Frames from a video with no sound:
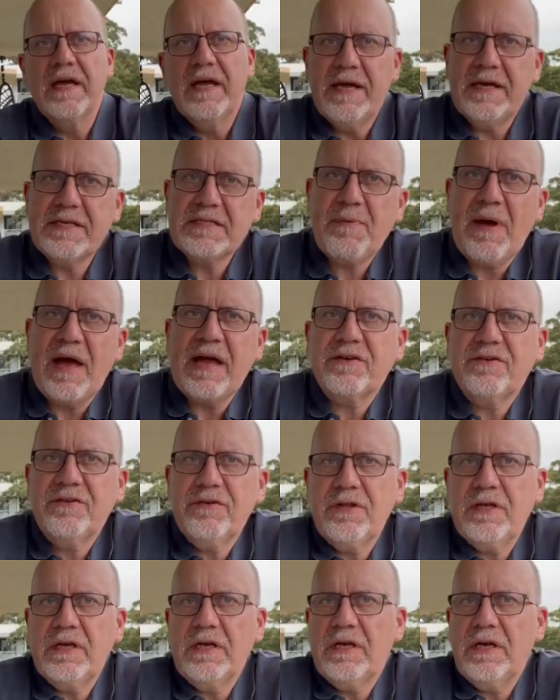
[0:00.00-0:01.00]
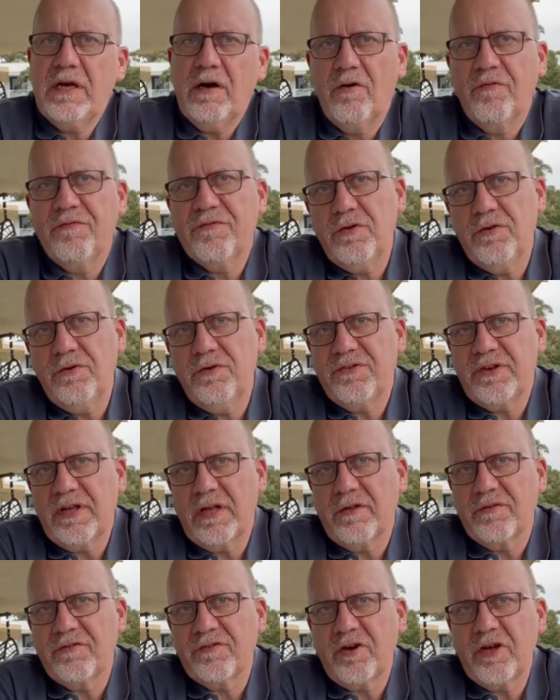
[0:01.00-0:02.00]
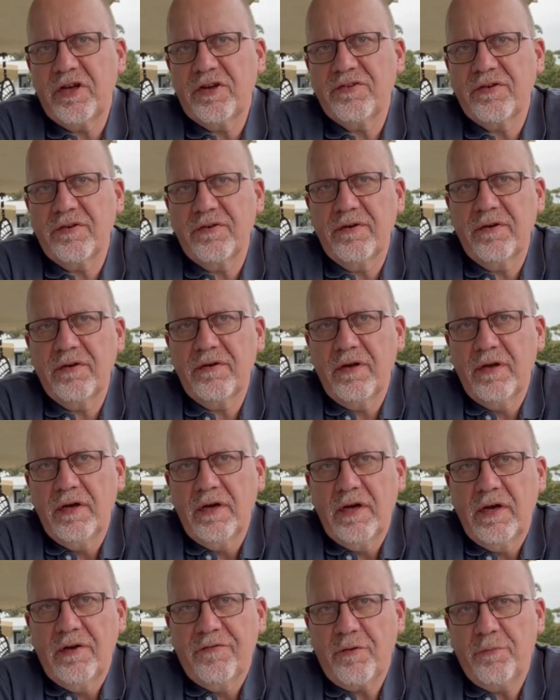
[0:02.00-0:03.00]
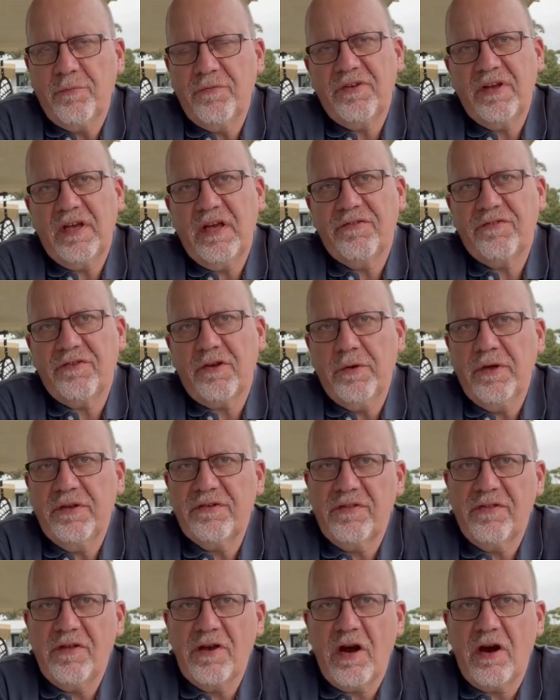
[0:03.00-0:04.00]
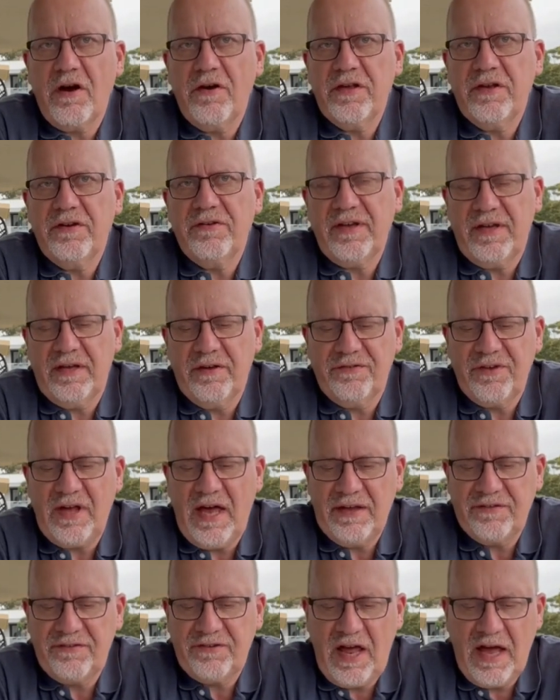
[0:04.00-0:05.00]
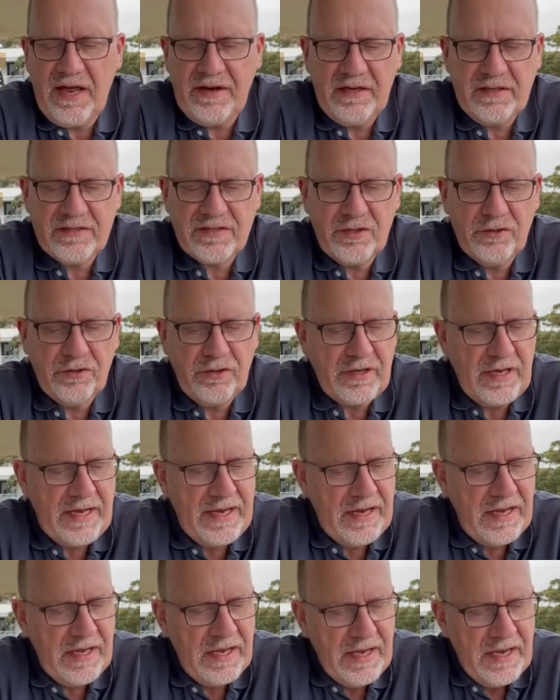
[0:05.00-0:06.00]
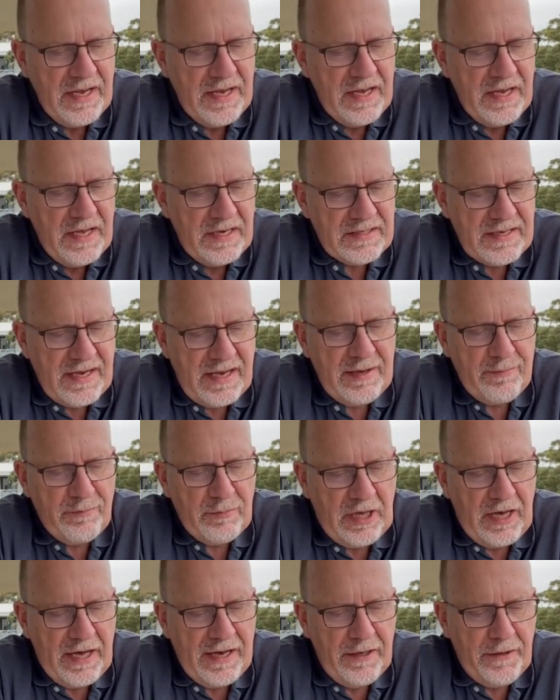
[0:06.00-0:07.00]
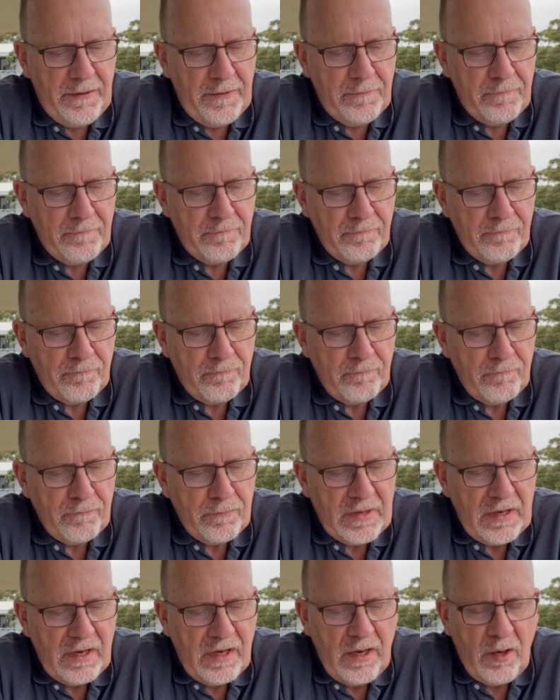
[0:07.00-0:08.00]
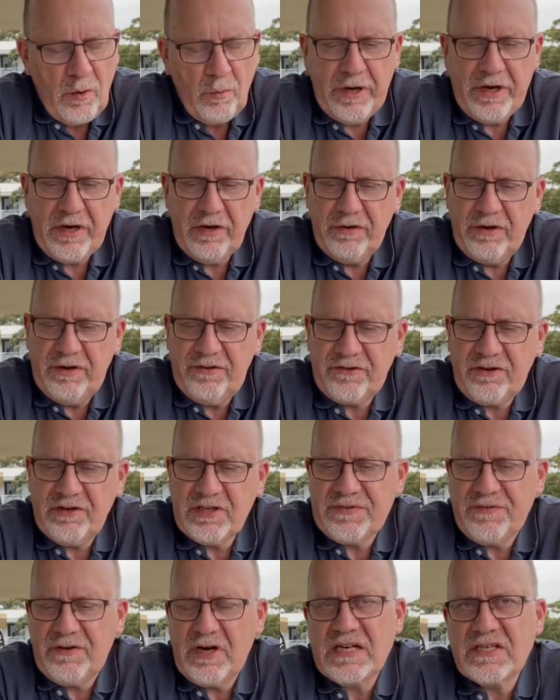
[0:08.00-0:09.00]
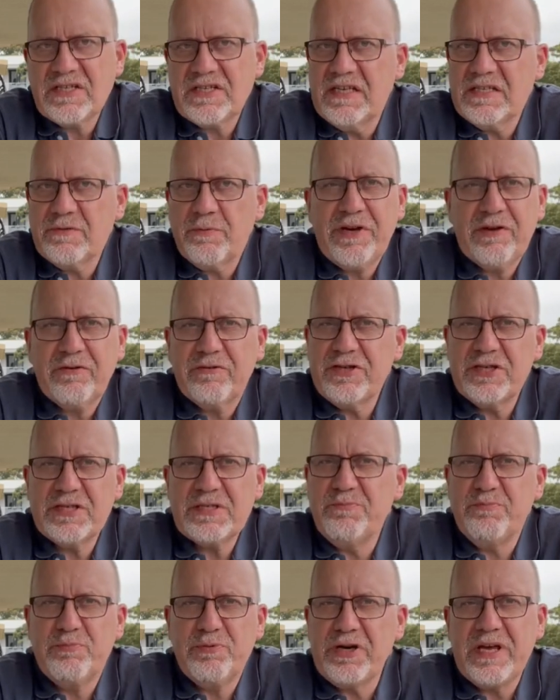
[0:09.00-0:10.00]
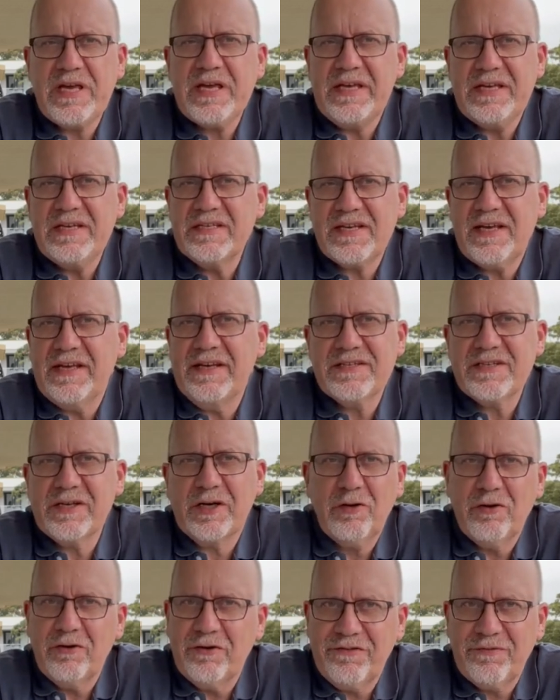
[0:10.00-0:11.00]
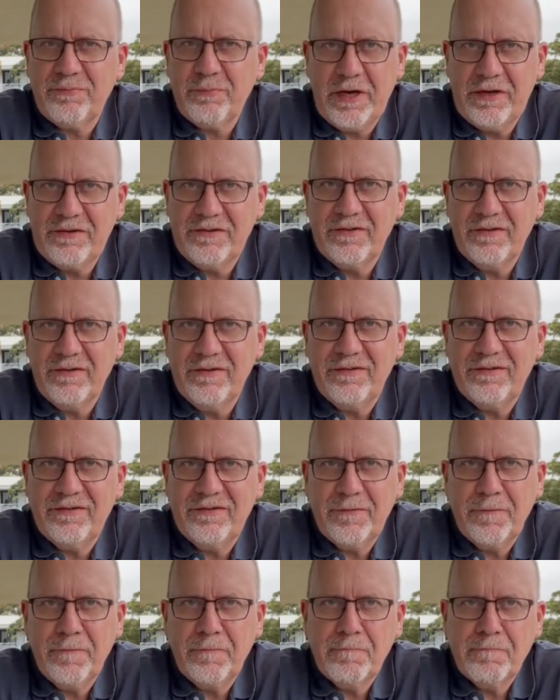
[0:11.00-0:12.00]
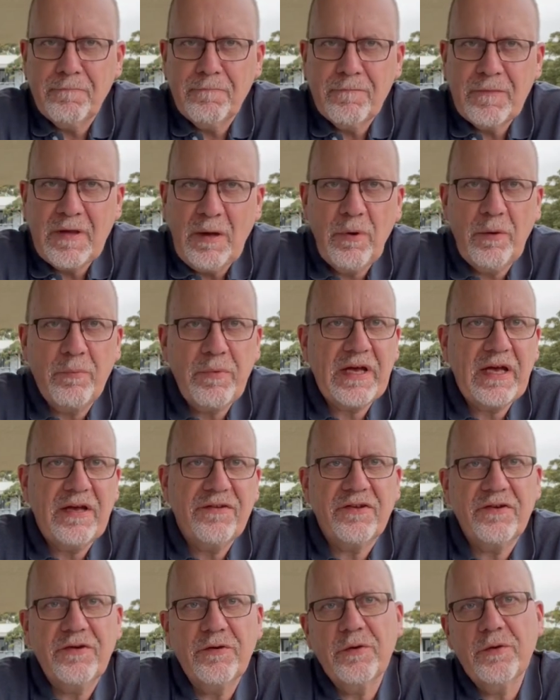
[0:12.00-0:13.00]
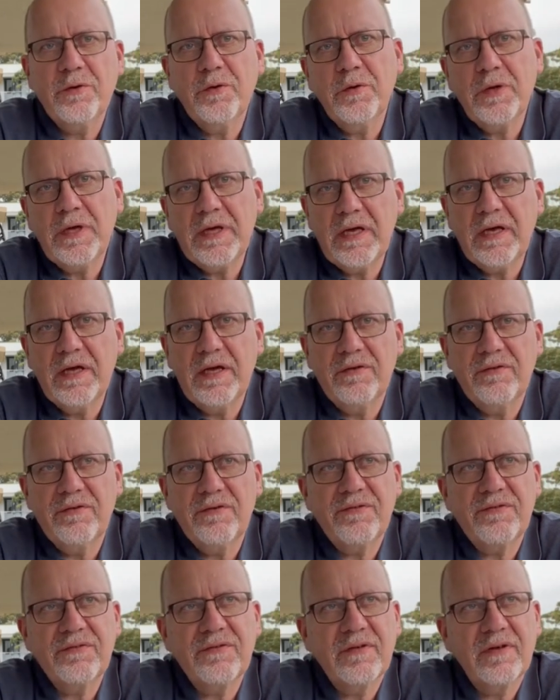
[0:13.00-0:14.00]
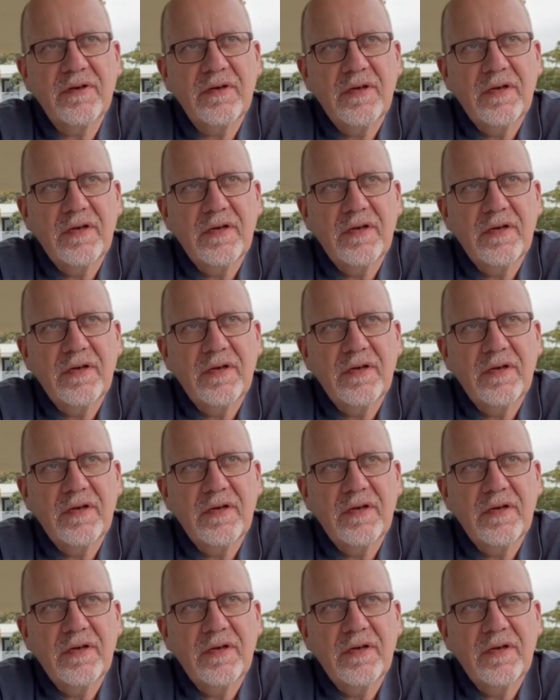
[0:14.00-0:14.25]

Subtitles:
It's back to the oft-used illustration from C.S. Lewis in the Narnia Tales that Aslan is not a tame lion. We don't, as Christopher Ashe says, we don't just breeze into God's presence. When we get to know who he is,